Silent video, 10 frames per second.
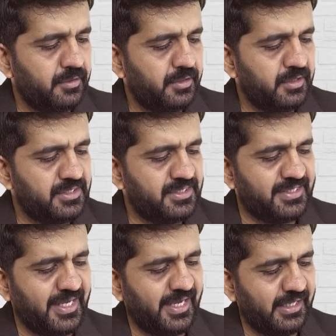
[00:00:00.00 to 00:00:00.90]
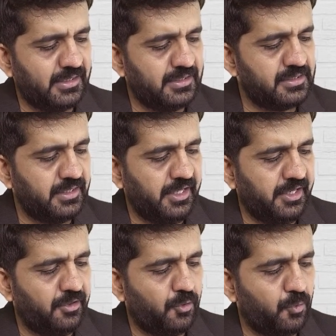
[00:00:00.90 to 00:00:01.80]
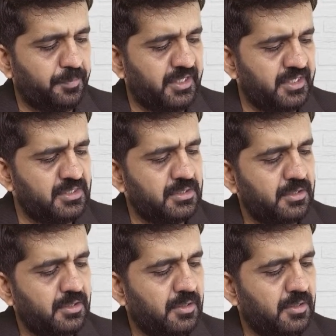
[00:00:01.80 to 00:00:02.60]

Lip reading: sales in rupees